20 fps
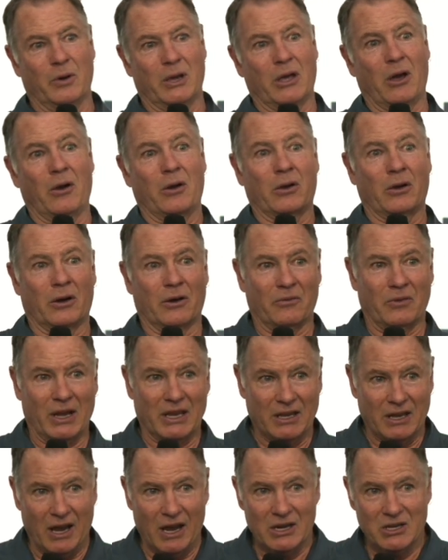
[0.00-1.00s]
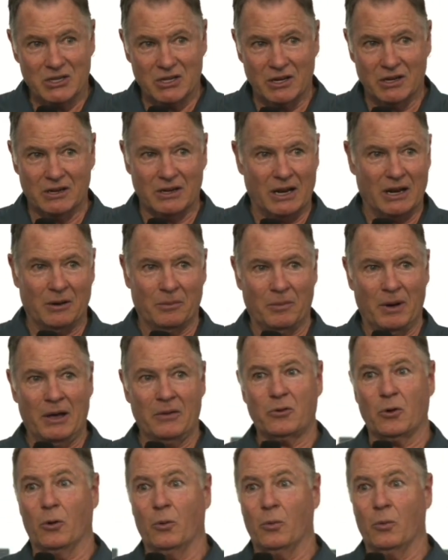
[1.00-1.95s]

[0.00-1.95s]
we're going on a vacation in a month,